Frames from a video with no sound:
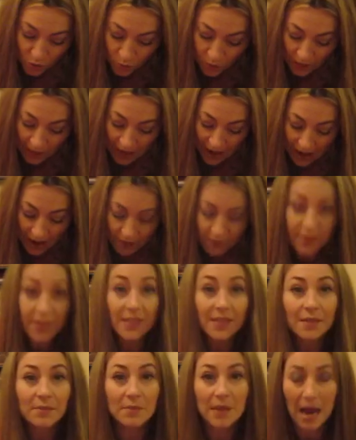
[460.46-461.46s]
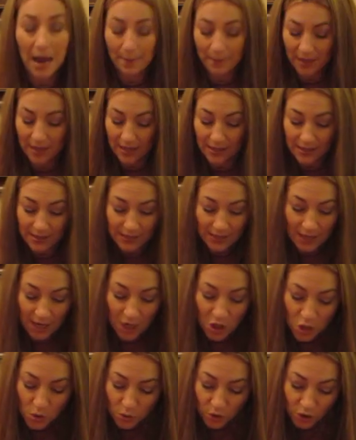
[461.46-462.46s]
will have some napkins,
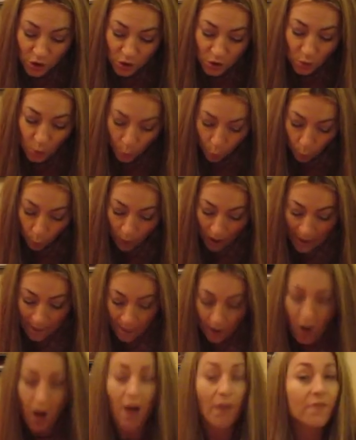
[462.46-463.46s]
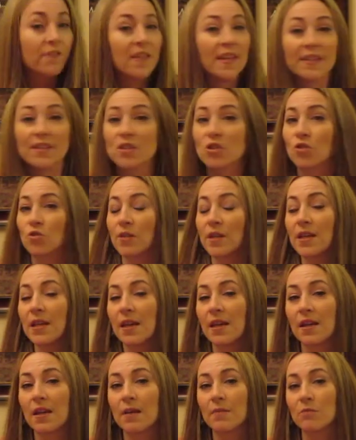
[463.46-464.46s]
and you will just wipe off that streak.
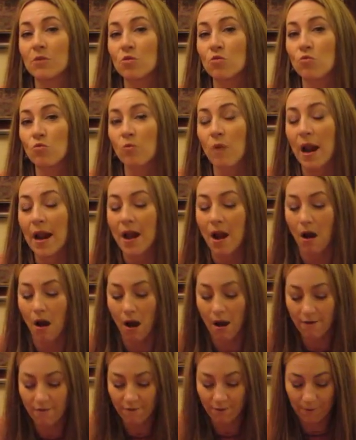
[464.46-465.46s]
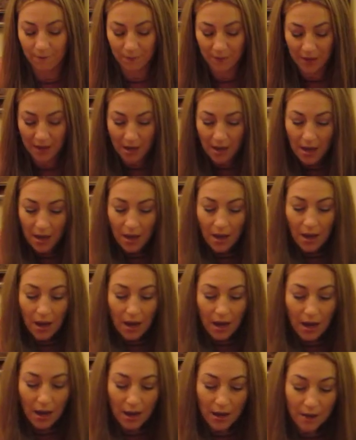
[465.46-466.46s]
It comes right off.
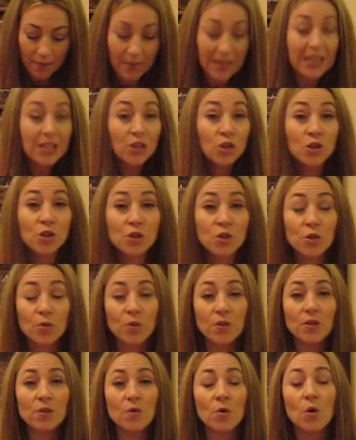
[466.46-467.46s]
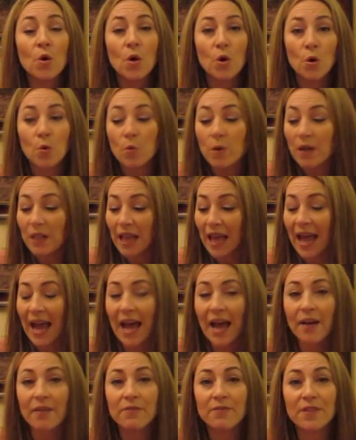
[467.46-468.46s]
Each student will
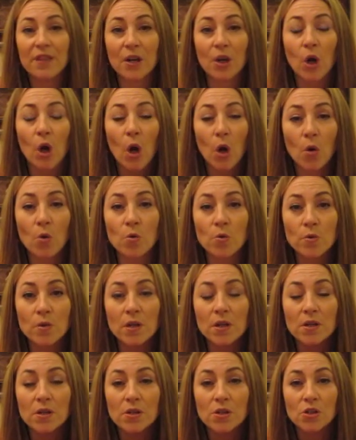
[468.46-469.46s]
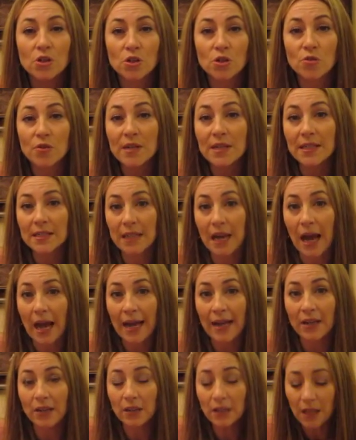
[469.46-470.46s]
have their own streak
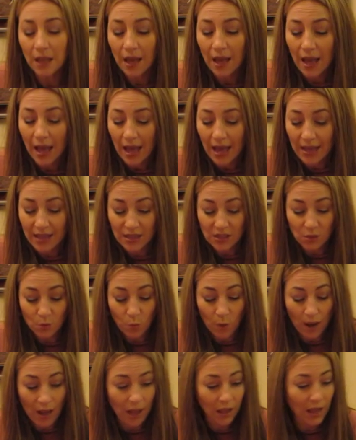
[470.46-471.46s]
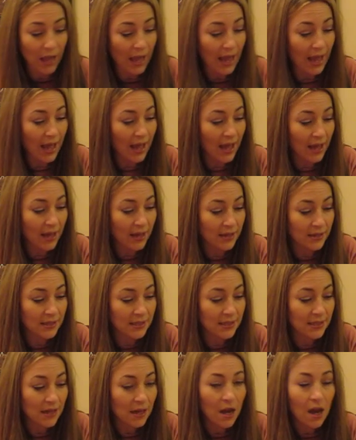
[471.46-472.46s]
tile, as well
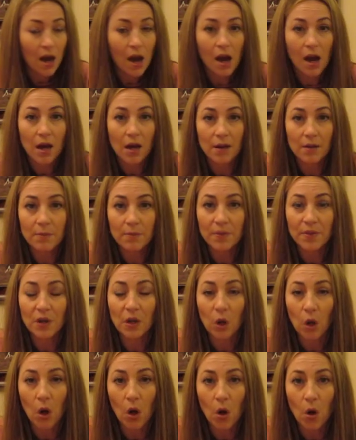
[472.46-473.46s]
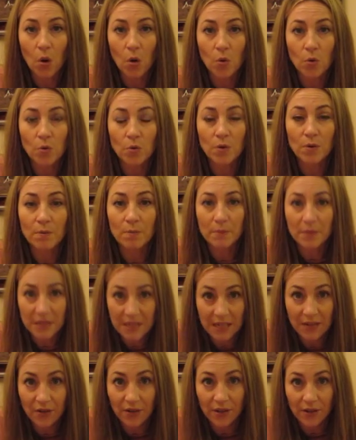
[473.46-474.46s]
as their own
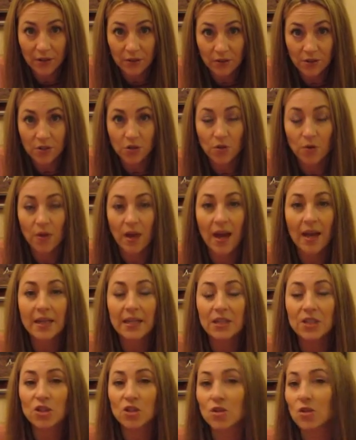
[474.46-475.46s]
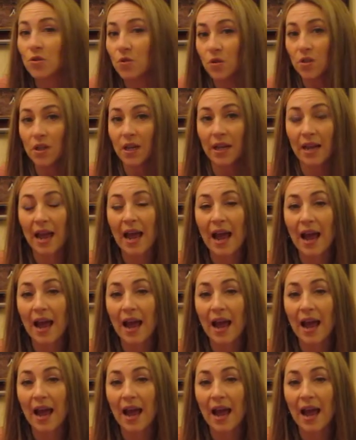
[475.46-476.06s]
materials, so that each student can